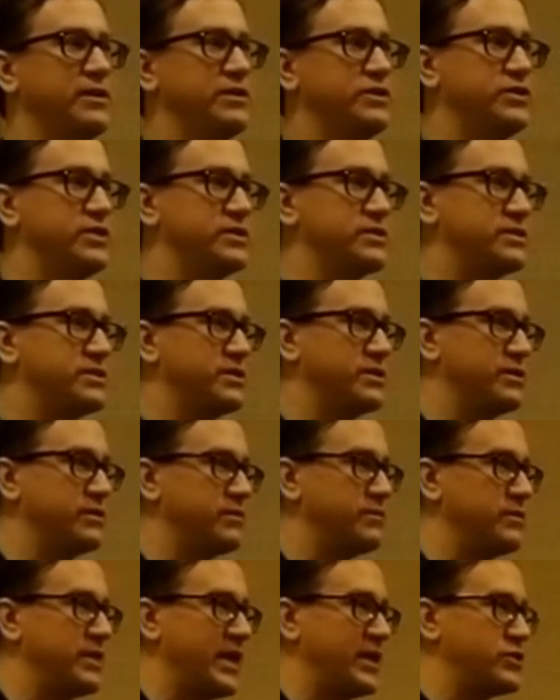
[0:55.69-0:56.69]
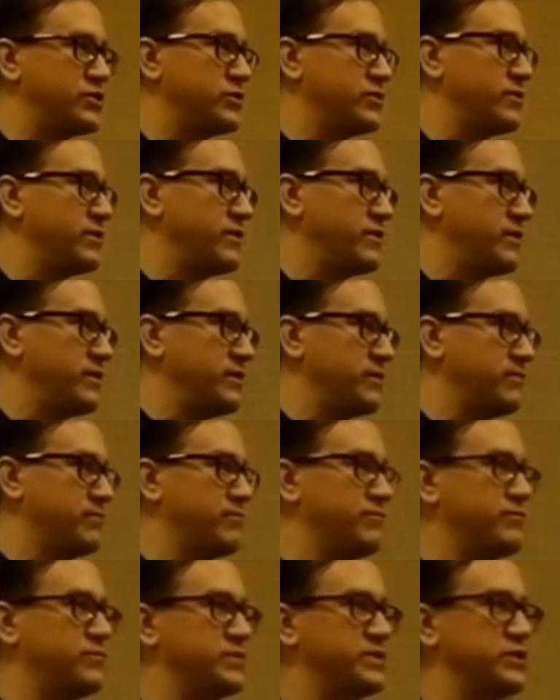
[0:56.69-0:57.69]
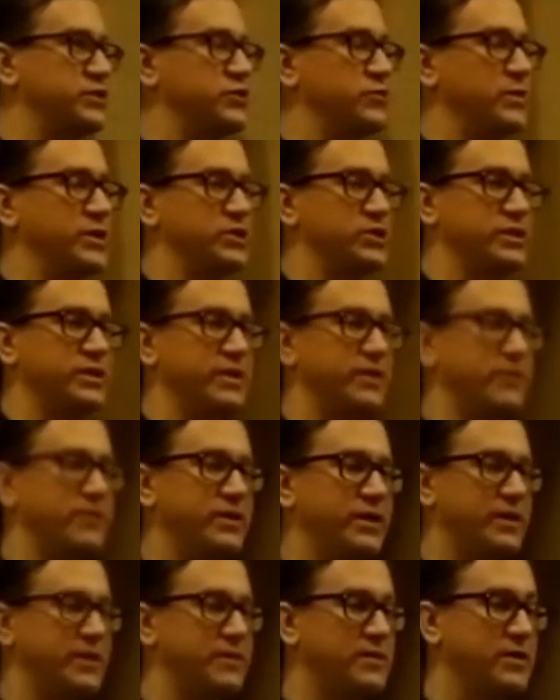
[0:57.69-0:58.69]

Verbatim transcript: Just the nature of the situation there, yeah.